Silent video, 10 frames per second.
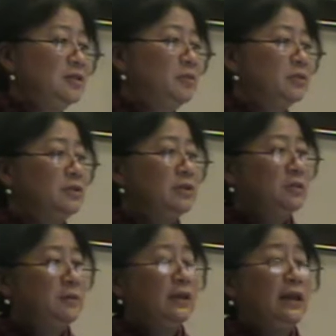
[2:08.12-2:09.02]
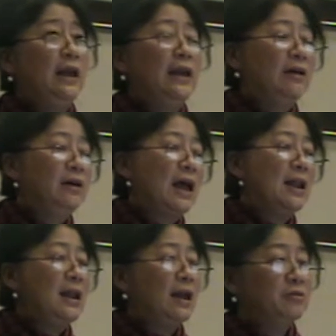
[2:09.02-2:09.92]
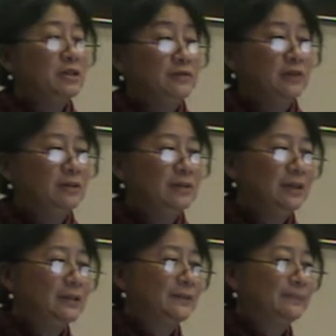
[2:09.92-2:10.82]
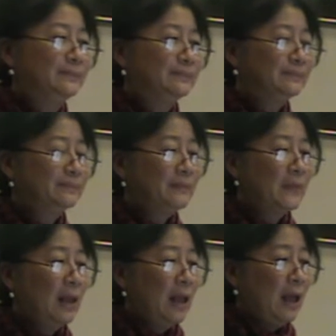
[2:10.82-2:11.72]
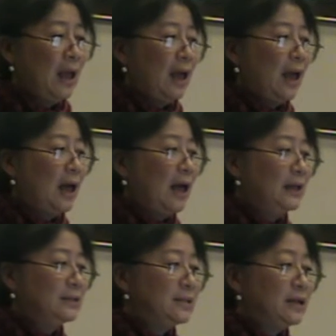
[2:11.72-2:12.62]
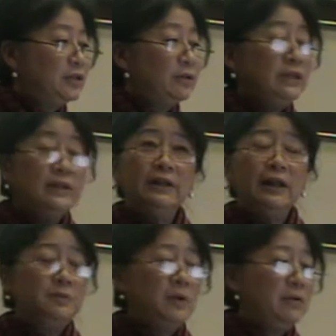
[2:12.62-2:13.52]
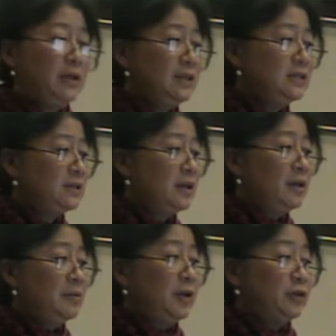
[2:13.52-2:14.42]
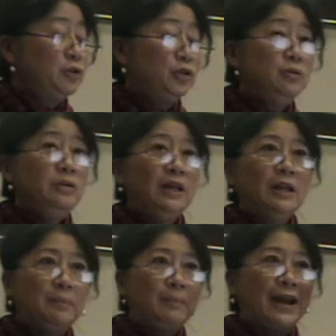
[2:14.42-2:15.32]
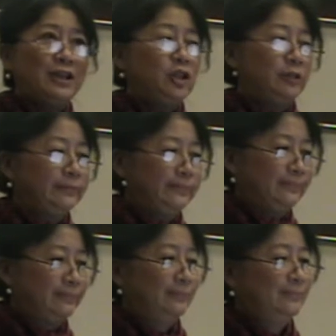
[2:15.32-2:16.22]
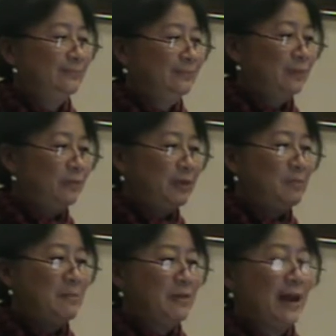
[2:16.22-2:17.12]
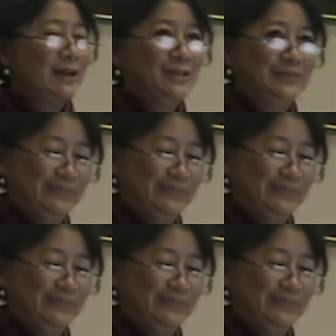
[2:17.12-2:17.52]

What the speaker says: to support students with EAL and language difficulties. And you don't need any experience, but you do need passion. Remember that.